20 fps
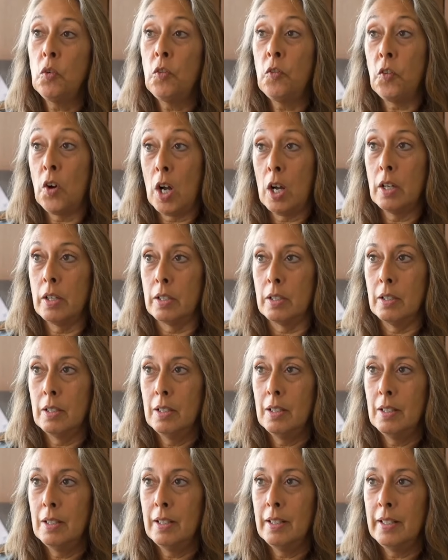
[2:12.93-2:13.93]
fun.
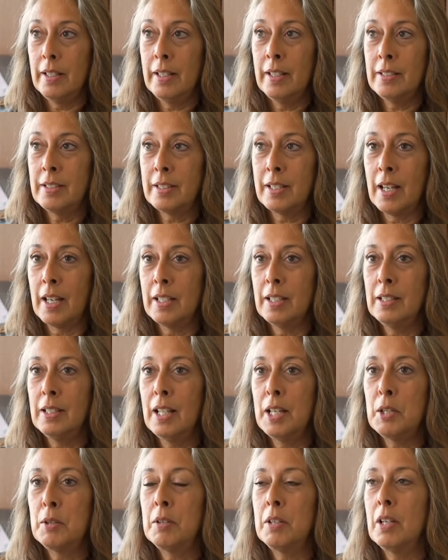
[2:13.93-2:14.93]
It's kind of
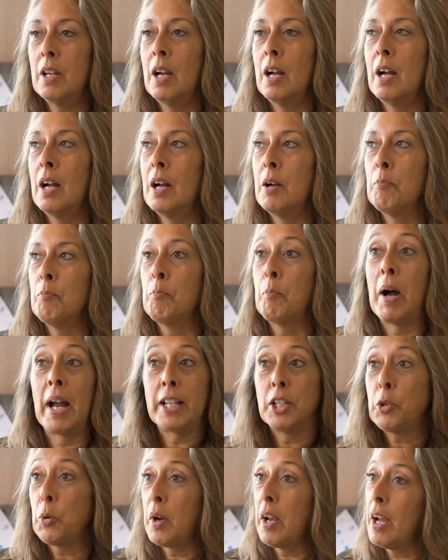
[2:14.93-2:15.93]
like
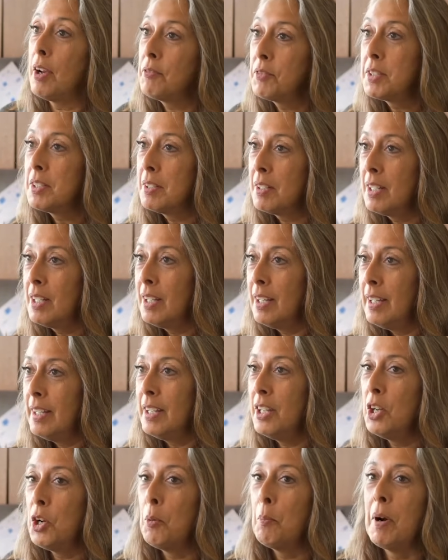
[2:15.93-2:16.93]
Minecraft.
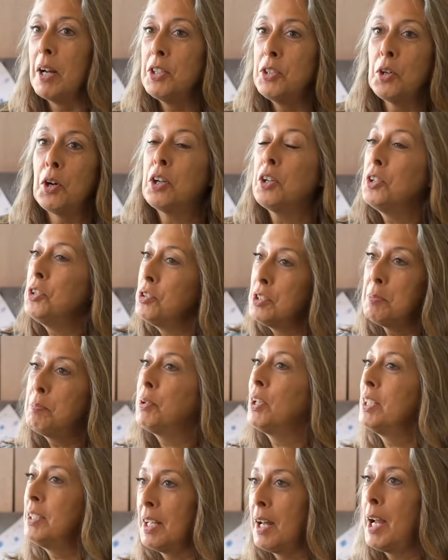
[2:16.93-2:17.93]
My daughter used to
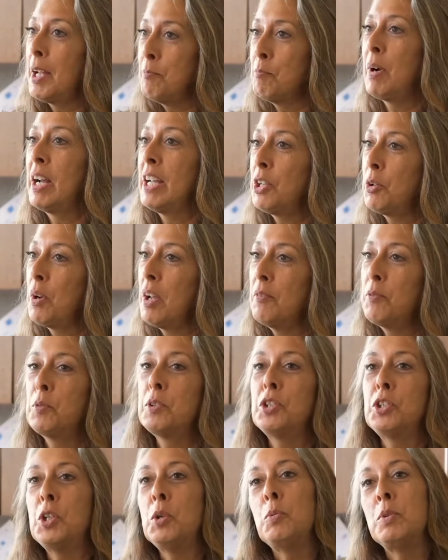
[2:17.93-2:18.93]
play Minecraft
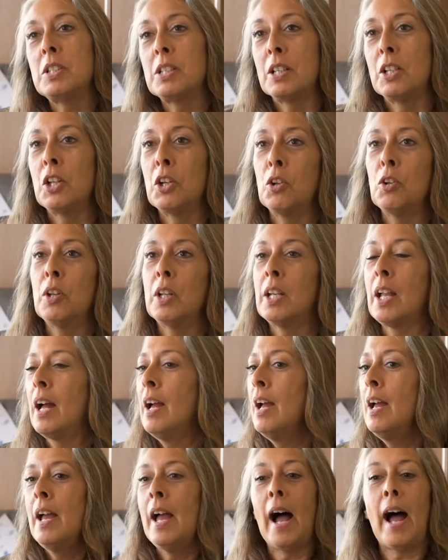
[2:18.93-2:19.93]
when she was little, and
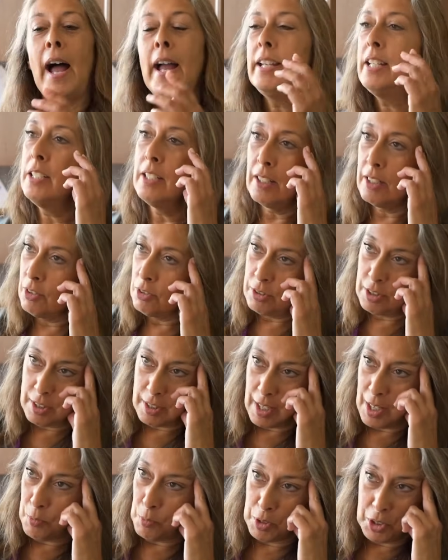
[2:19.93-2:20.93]
I didn't
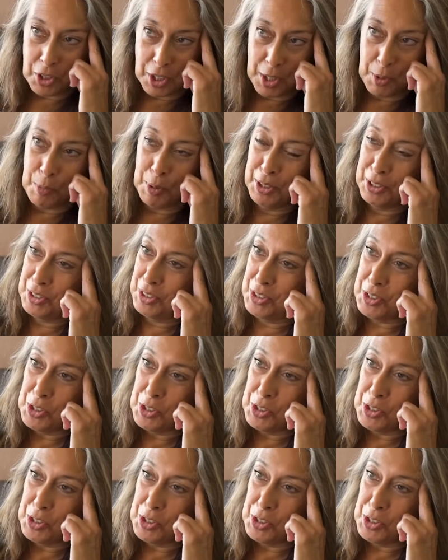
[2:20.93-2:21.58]
understand what she was